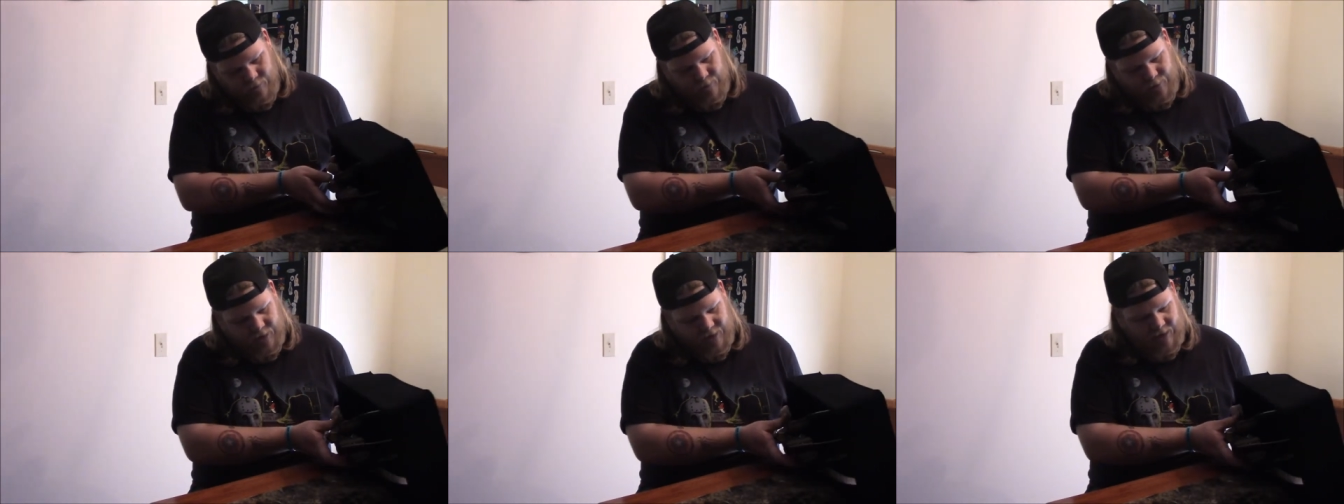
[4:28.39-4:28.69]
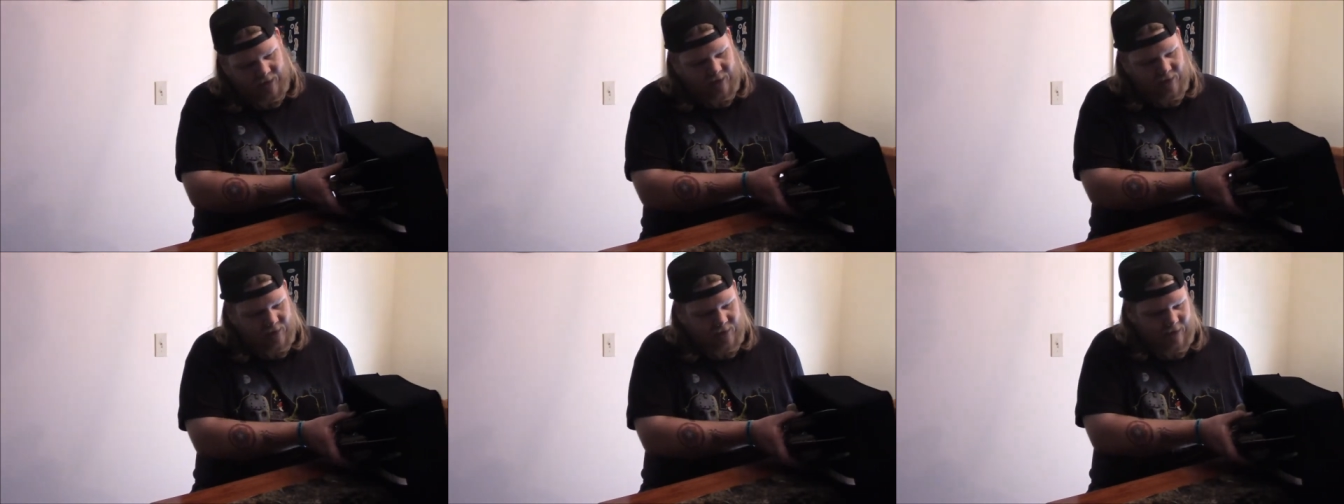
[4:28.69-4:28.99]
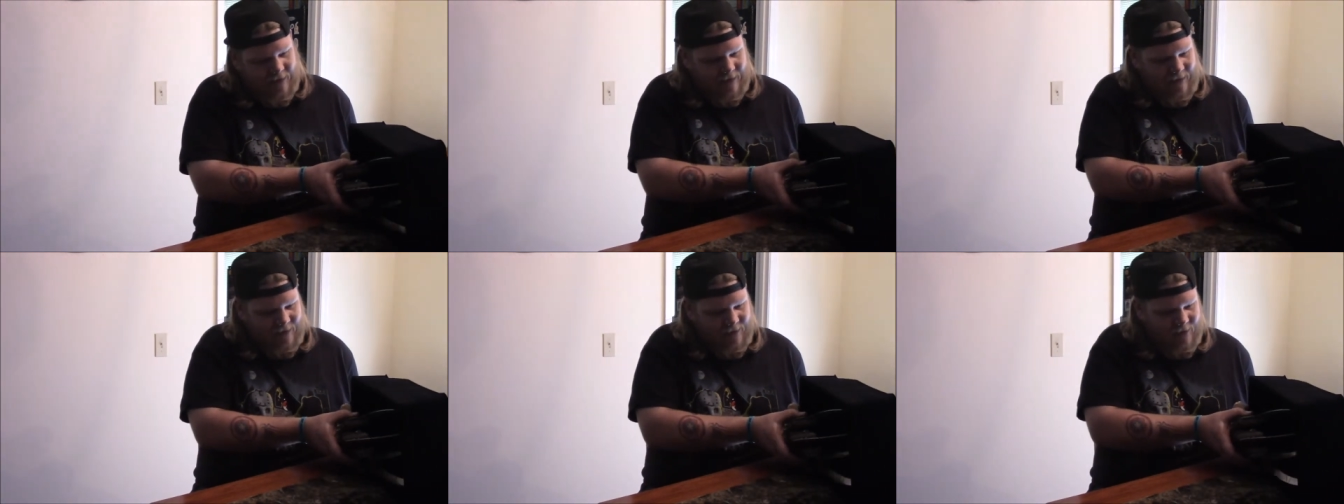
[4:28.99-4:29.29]
But
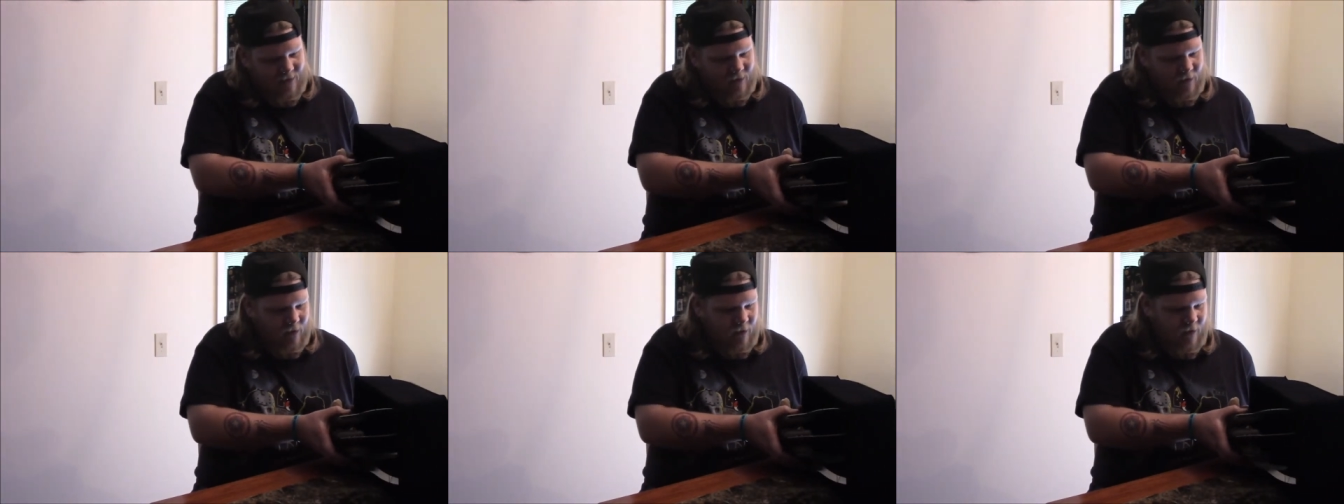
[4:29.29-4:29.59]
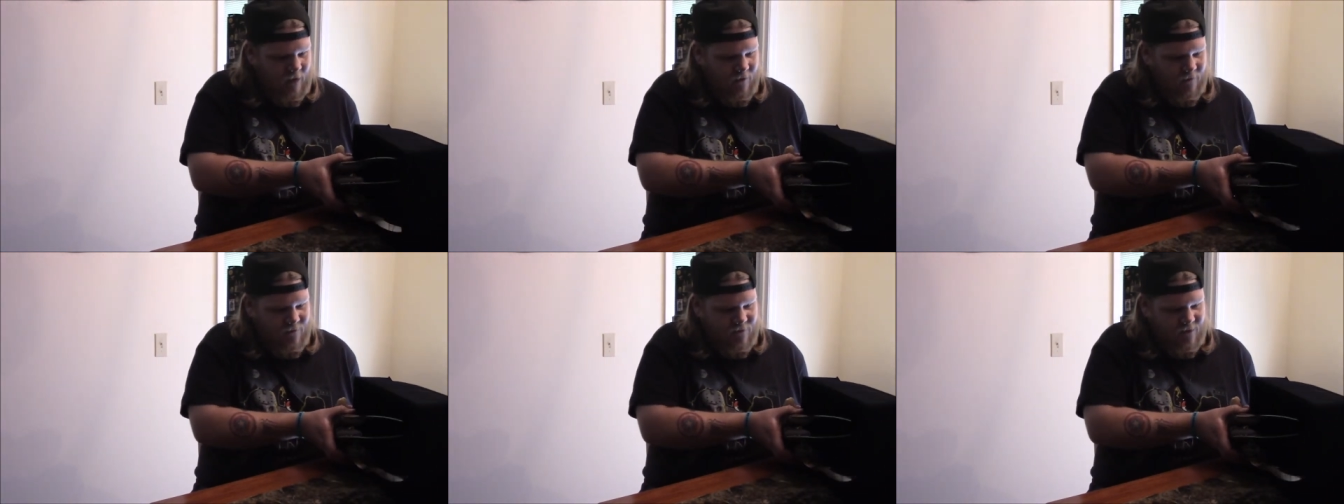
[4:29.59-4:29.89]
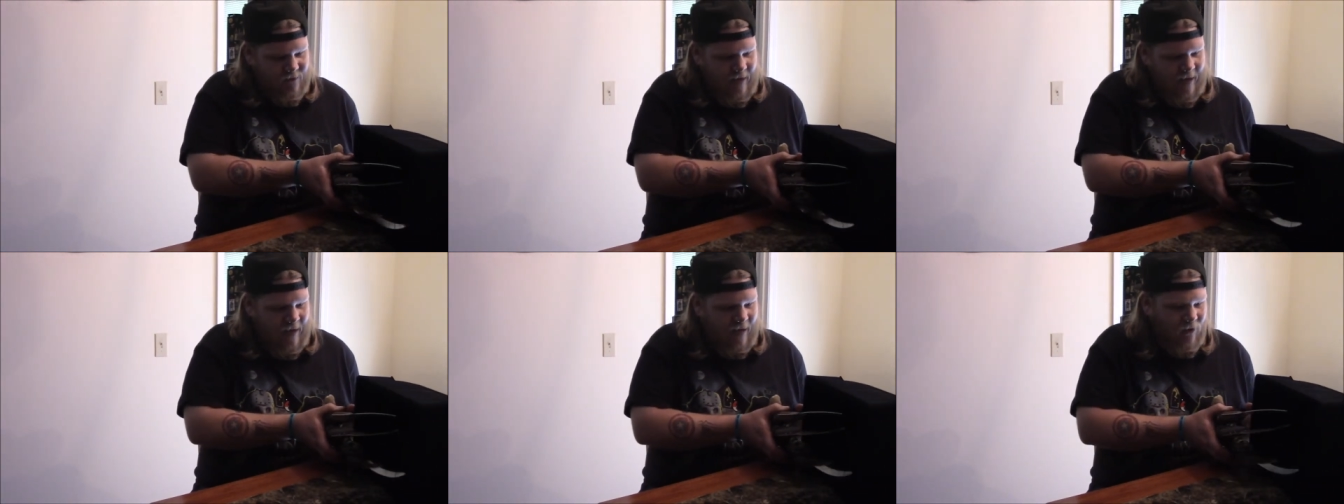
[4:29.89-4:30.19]
I got the
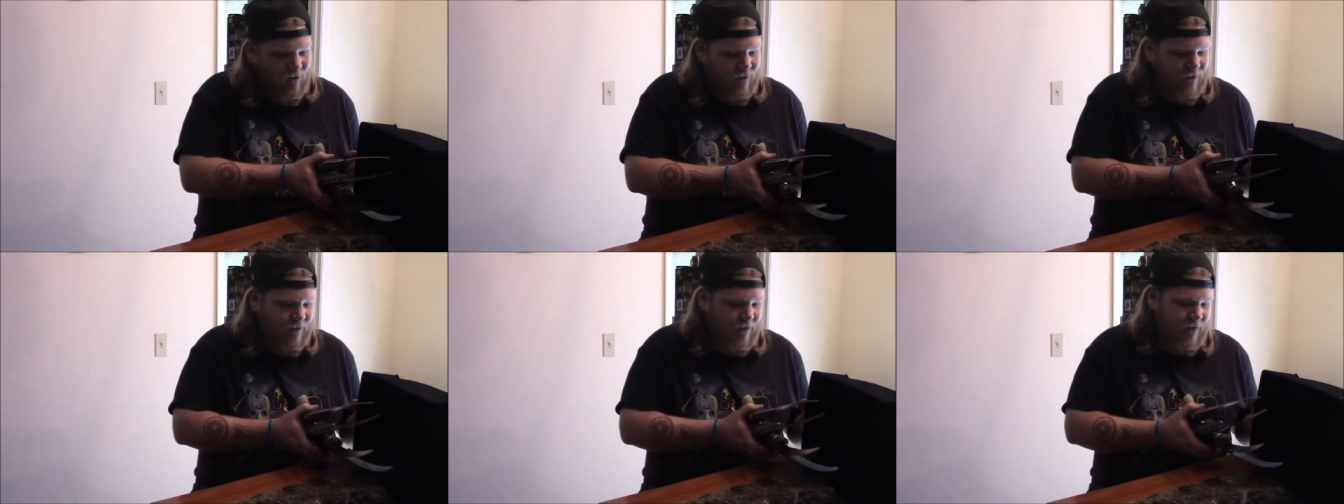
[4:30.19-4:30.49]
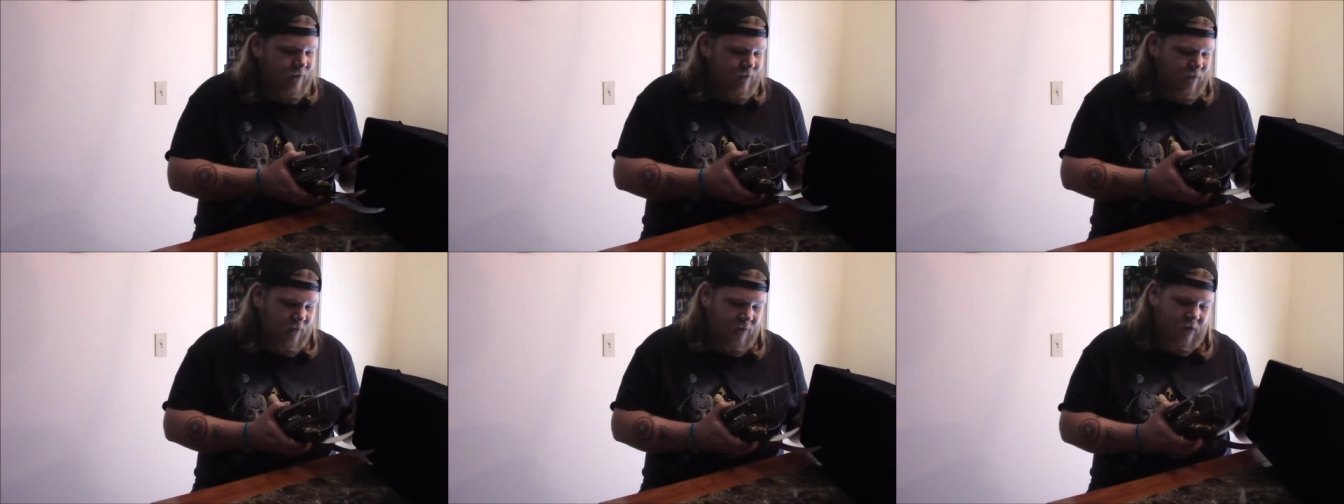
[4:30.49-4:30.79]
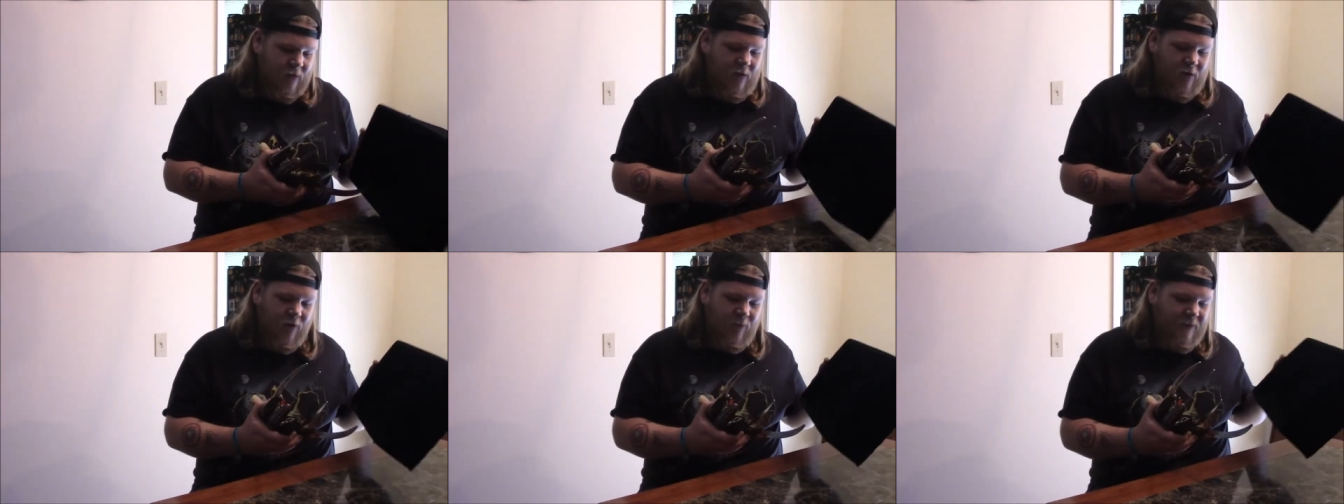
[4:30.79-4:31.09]
gloves out.
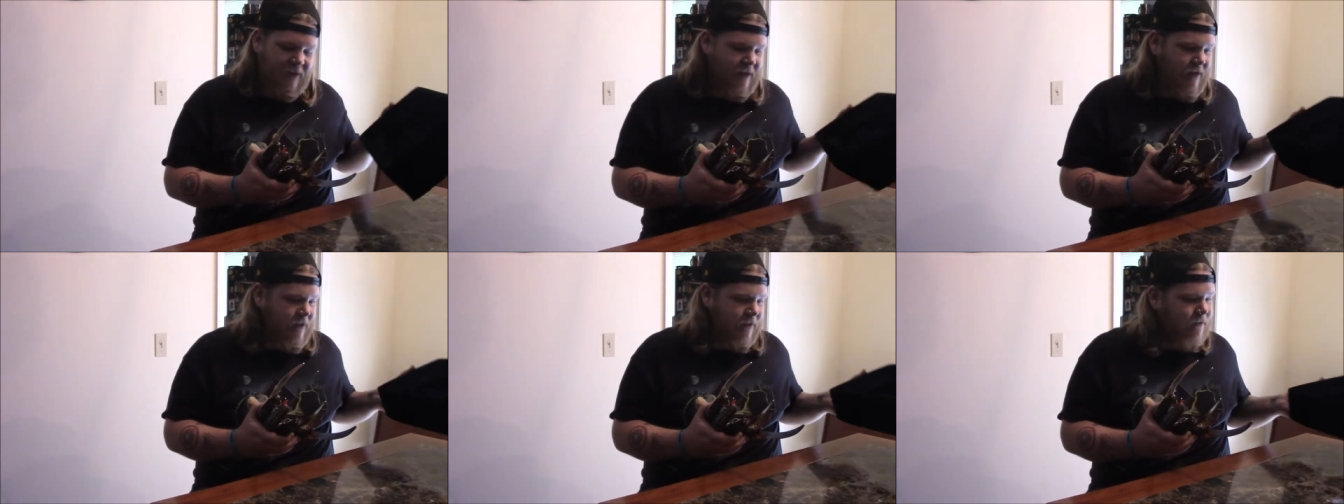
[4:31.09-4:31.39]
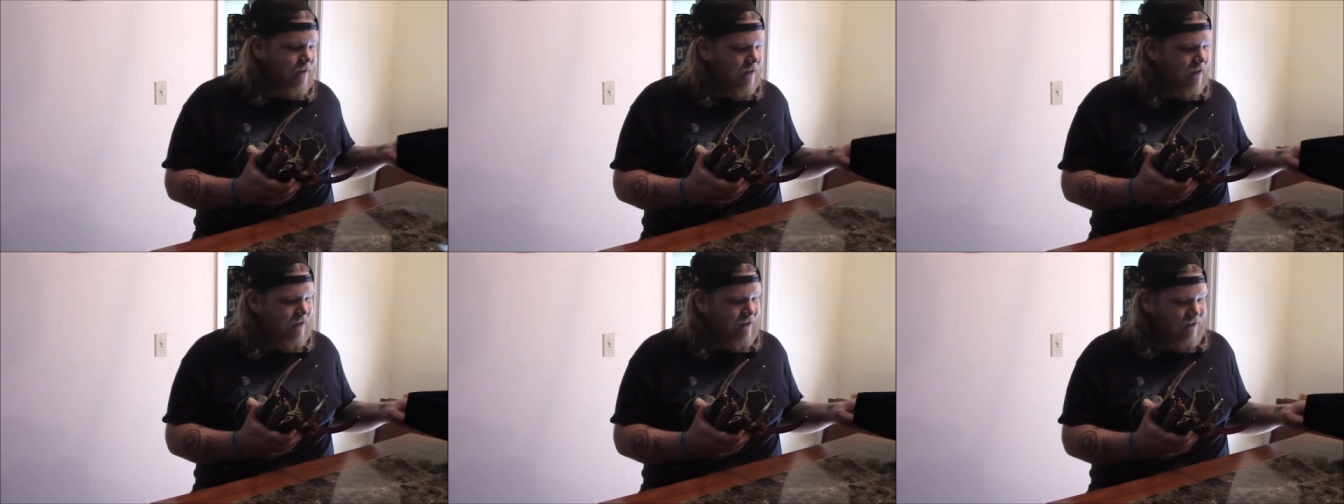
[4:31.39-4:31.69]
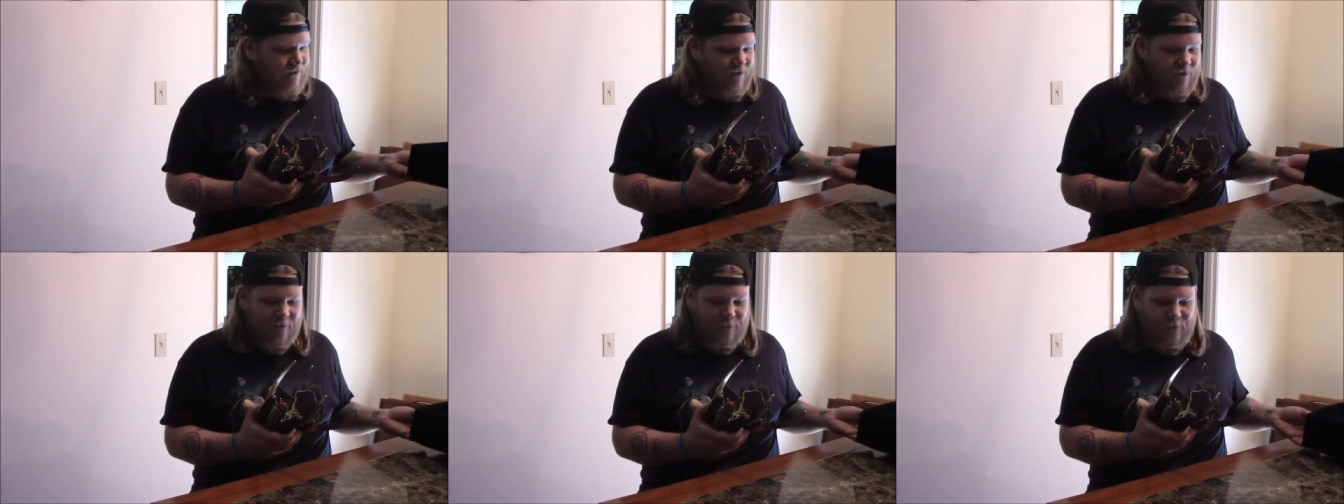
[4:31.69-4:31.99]
Oh man, yeah,
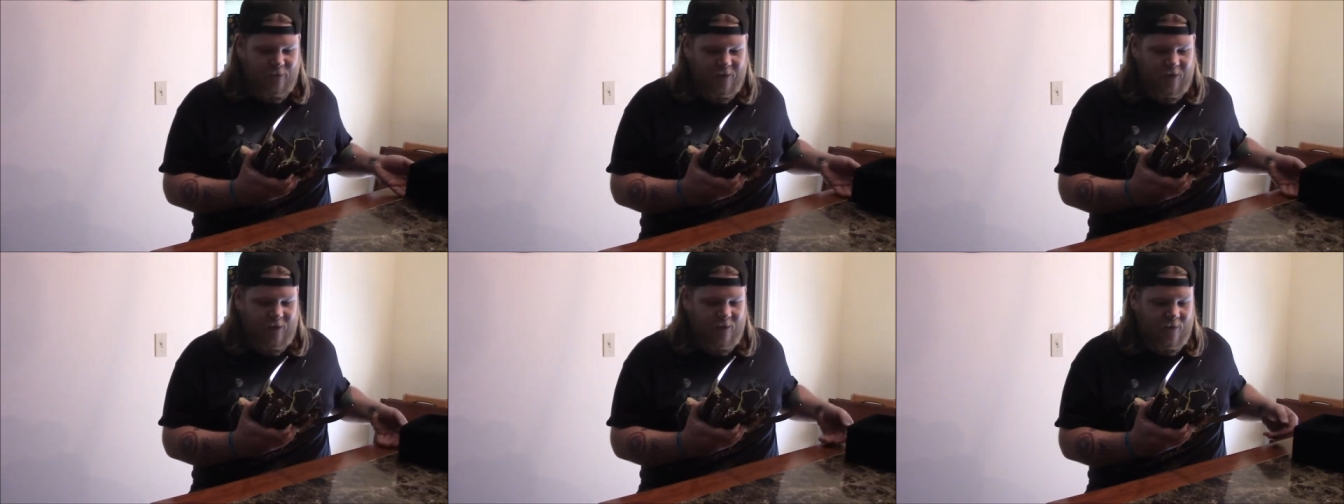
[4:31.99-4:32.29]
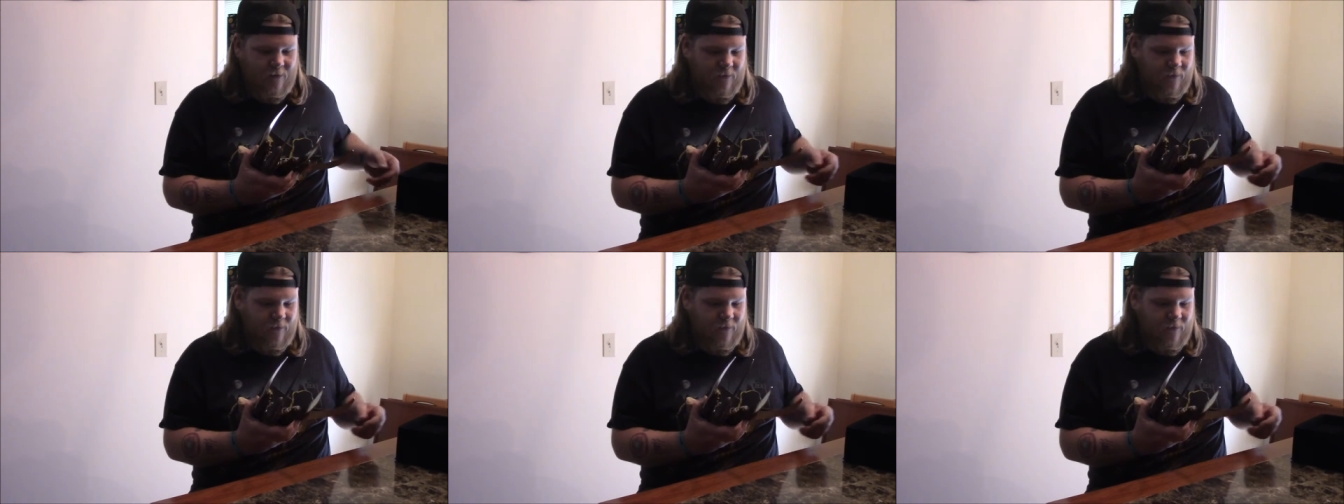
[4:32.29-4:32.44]
this feels pretty,